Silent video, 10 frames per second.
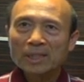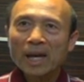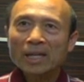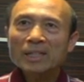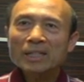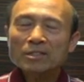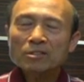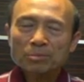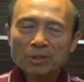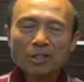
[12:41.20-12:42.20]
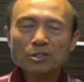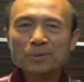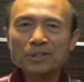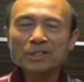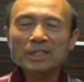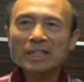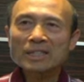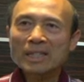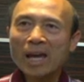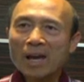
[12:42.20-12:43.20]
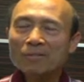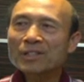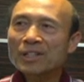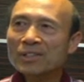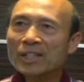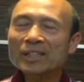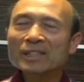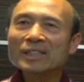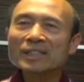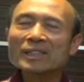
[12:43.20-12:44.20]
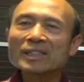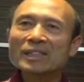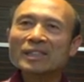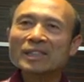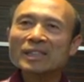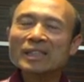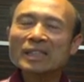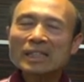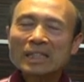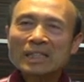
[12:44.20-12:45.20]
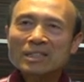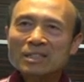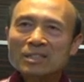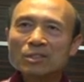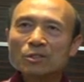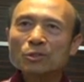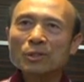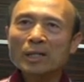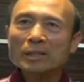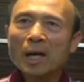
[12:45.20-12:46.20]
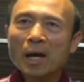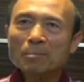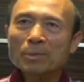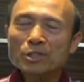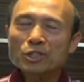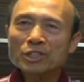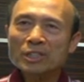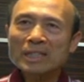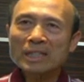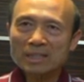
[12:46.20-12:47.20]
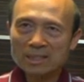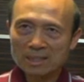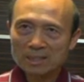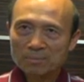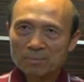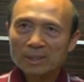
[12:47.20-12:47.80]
and he is prosperous. He has everything he needs to accomplish his needs.